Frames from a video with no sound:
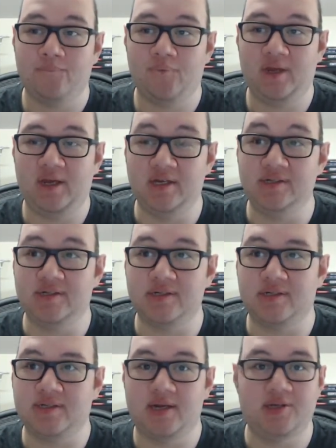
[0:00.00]
is
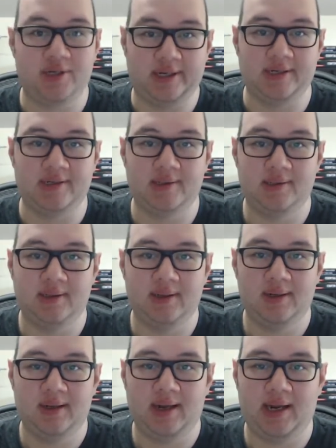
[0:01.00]
sentient
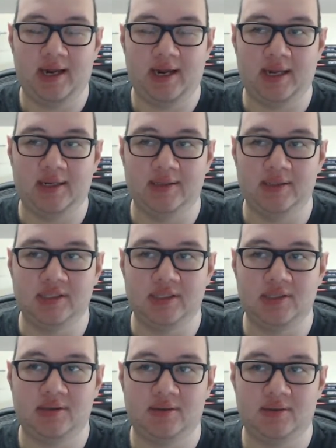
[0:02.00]
and